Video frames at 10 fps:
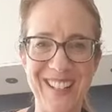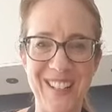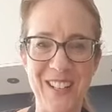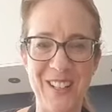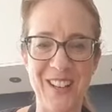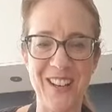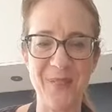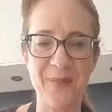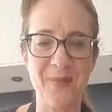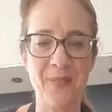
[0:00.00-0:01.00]
Good, huh?
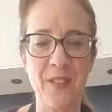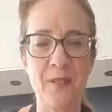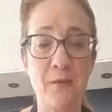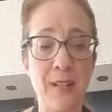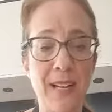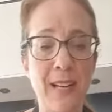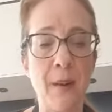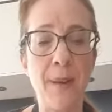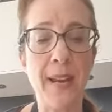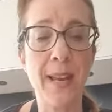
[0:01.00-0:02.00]
Really
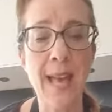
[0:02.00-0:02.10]
yummy.